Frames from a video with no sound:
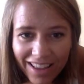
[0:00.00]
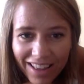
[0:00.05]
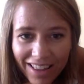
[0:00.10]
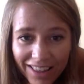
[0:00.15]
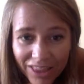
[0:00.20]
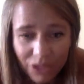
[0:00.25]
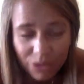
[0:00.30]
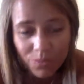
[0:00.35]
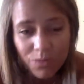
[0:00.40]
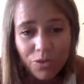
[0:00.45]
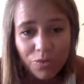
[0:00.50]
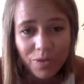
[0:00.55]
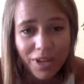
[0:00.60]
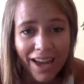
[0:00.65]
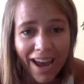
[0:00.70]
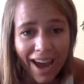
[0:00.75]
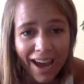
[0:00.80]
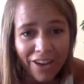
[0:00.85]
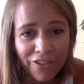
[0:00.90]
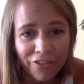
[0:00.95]
little
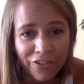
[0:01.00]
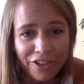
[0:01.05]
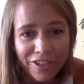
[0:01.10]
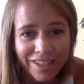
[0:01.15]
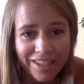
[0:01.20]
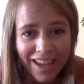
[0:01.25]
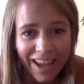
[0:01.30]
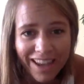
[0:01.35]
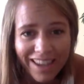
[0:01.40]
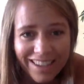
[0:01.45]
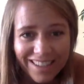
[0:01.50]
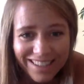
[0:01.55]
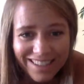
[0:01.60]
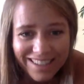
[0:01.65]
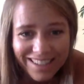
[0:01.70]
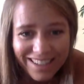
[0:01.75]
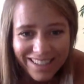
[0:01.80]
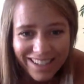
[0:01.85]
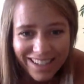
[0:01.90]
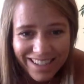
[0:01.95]
movement hack for today.
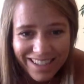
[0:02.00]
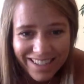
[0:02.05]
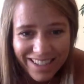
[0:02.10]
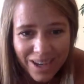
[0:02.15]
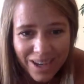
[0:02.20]
See you next